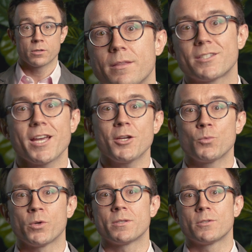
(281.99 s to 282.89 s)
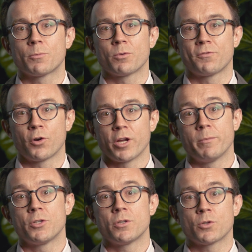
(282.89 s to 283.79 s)
The second reason to prefer
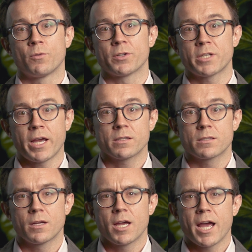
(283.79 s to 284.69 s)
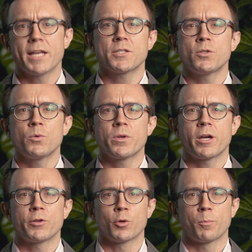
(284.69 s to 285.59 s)
images over text has to do with
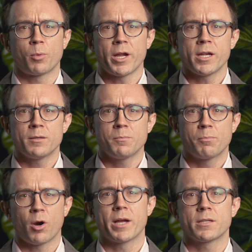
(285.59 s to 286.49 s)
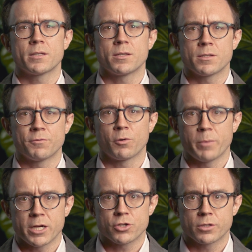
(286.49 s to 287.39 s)
how your brain processes
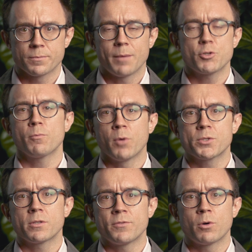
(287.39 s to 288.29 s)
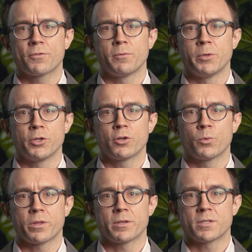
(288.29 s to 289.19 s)
information. I'm sure most of you are familiar
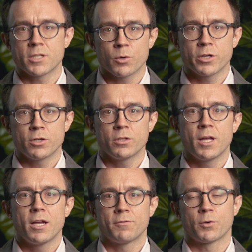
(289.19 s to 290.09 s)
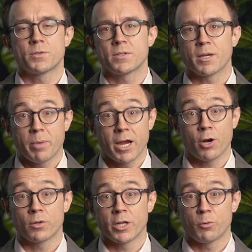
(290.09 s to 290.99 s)
with a serial versus a
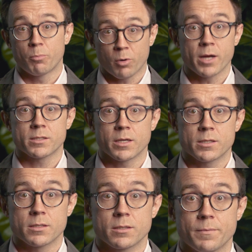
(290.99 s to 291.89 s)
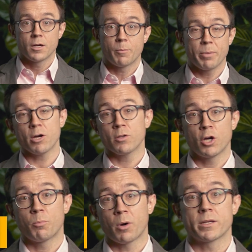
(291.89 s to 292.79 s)
parallel process. A
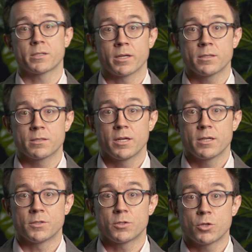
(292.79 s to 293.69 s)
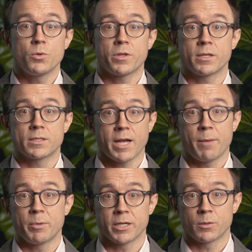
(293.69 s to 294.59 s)
parallel process is 2 things
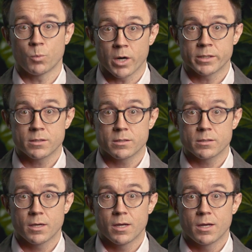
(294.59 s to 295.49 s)
happening at once.